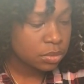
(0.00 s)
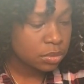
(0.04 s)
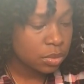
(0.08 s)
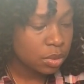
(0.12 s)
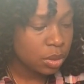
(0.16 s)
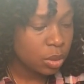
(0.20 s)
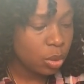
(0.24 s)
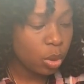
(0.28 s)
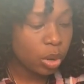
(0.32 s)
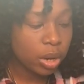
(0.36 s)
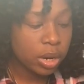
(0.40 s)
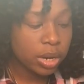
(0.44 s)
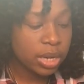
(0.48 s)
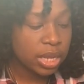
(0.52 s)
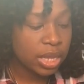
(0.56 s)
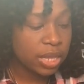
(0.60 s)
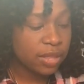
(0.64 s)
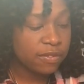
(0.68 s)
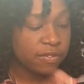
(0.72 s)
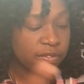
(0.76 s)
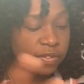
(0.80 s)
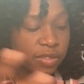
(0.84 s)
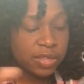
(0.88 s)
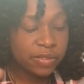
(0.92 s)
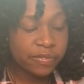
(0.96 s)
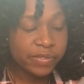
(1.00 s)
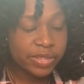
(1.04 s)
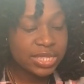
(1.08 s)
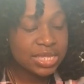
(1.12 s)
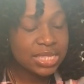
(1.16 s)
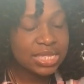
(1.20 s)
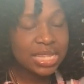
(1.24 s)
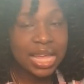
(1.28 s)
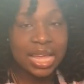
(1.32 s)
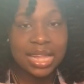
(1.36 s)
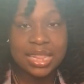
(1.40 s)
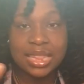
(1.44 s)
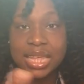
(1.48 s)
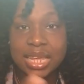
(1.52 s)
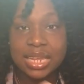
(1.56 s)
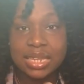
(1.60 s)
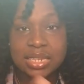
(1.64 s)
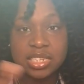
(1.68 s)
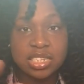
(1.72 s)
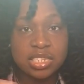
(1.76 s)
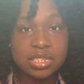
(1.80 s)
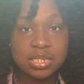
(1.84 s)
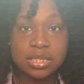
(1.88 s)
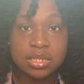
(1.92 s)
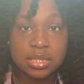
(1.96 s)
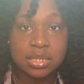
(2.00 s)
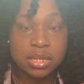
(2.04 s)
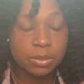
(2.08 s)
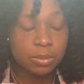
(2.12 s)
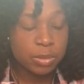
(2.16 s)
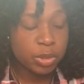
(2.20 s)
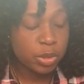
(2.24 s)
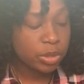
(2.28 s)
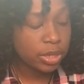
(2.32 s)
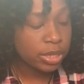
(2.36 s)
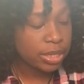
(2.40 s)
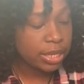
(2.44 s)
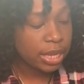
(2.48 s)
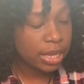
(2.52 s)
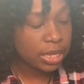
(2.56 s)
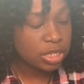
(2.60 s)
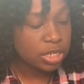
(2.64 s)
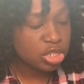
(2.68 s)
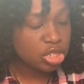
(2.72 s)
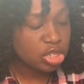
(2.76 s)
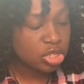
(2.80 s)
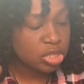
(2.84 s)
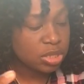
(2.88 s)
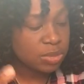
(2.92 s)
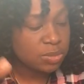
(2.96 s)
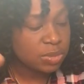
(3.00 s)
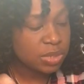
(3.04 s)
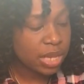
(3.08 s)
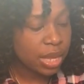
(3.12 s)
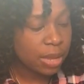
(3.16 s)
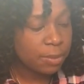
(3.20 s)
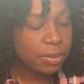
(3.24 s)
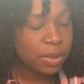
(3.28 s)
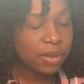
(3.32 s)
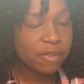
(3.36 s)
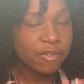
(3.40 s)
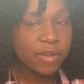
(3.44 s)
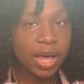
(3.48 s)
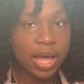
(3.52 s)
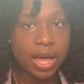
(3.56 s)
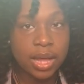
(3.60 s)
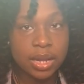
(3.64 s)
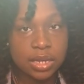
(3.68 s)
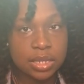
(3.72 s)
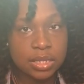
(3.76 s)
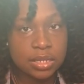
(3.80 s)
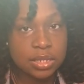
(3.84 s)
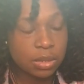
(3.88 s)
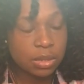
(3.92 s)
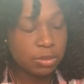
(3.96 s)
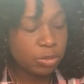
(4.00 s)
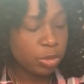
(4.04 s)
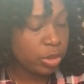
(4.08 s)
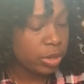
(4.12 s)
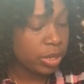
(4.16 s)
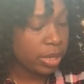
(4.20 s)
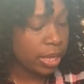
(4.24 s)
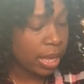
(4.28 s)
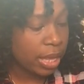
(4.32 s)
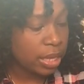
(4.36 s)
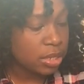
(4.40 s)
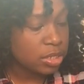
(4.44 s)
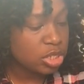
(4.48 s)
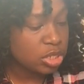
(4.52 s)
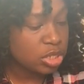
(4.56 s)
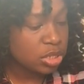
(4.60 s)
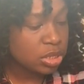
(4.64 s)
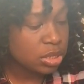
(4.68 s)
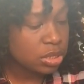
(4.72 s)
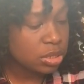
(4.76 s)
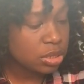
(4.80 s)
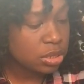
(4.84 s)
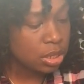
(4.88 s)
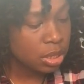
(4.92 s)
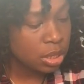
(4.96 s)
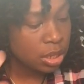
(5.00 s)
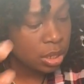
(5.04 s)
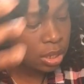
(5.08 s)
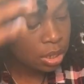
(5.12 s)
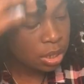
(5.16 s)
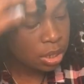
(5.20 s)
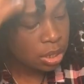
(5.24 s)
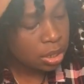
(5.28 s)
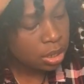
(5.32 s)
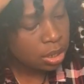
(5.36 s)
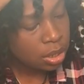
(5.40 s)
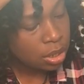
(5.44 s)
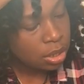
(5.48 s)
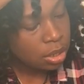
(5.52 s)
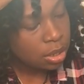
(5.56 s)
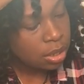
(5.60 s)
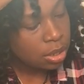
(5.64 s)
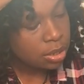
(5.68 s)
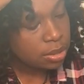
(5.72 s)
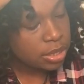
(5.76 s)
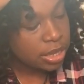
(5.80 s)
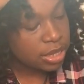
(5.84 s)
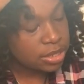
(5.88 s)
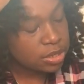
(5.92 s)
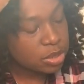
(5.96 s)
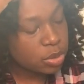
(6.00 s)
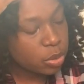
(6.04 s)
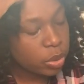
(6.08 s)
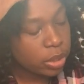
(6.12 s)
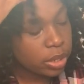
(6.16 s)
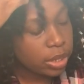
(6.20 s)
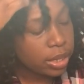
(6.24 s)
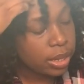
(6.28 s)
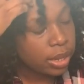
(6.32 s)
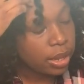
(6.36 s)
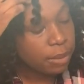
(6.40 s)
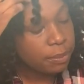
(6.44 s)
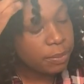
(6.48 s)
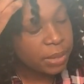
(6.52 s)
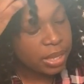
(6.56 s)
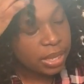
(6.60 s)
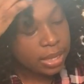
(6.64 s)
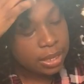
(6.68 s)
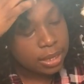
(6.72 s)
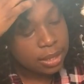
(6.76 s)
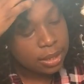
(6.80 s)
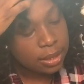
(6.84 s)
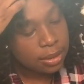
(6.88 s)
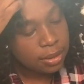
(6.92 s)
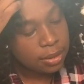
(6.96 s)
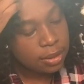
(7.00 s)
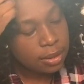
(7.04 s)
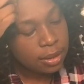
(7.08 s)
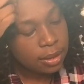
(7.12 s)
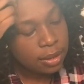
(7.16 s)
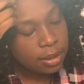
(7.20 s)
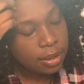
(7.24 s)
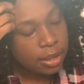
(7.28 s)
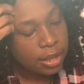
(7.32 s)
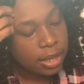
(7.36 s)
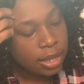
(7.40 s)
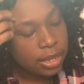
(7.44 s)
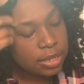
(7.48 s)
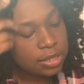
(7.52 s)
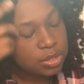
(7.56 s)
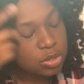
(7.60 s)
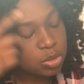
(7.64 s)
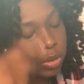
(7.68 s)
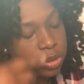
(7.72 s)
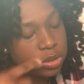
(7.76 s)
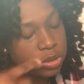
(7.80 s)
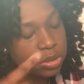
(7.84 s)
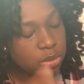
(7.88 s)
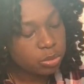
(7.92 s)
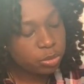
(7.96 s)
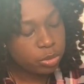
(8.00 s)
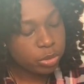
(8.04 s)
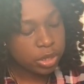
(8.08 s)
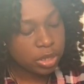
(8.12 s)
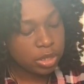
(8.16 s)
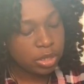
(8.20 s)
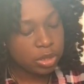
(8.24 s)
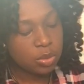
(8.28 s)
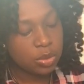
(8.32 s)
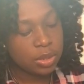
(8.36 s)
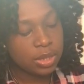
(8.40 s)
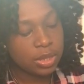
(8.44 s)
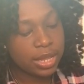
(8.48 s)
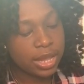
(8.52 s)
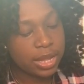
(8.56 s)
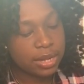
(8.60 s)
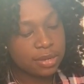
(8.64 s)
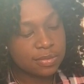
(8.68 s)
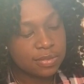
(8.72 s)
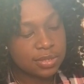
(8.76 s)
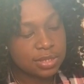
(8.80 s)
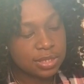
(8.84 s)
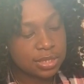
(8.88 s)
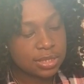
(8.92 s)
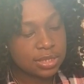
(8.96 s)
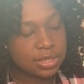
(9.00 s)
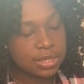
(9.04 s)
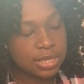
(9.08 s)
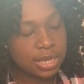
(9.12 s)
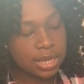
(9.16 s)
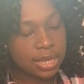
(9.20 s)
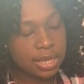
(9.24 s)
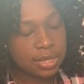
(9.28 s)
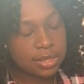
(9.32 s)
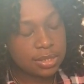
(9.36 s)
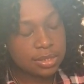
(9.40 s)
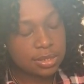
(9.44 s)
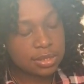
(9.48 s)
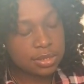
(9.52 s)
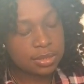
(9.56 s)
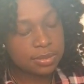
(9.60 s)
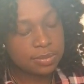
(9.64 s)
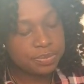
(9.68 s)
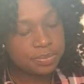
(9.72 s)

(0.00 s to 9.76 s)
Or if it's not that, it's just communication, some type of honest communication that's going to come in, and it's going to bring you a lot of success.